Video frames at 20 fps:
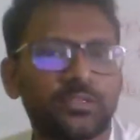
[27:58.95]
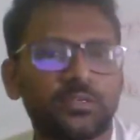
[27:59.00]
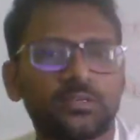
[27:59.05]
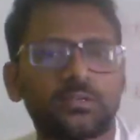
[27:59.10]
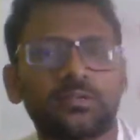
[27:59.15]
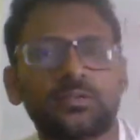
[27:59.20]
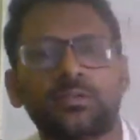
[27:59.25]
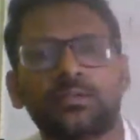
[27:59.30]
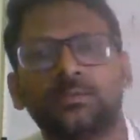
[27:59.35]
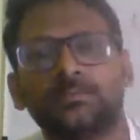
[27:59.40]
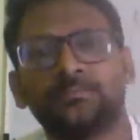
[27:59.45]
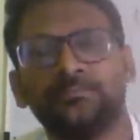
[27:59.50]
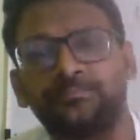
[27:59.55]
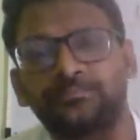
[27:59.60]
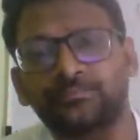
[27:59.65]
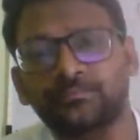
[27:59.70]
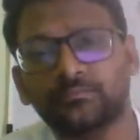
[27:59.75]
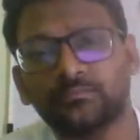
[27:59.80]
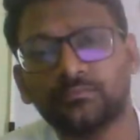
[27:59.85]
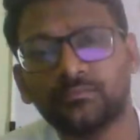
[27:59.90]
the
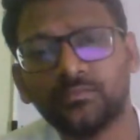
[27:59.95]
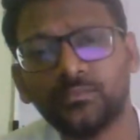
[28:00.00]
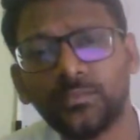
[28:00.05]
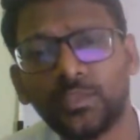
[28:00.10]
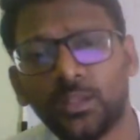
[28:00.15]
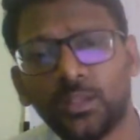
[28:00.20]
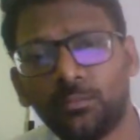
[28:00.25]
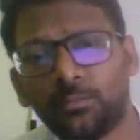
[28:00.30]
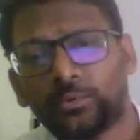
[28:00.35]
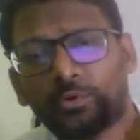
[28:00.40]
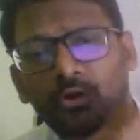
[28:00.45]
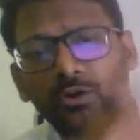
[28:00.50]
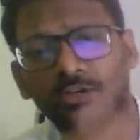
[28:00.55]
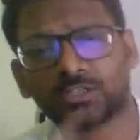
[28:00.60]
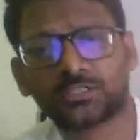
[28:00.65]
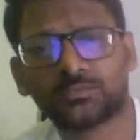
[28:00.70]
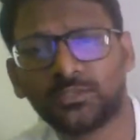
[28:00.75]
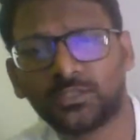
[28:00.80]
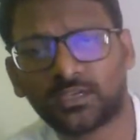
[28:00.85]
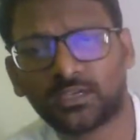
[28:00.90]

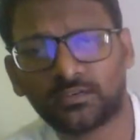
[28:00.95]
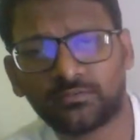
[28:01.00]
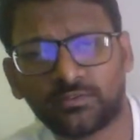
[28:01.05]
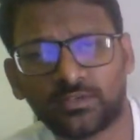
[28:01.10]
proximal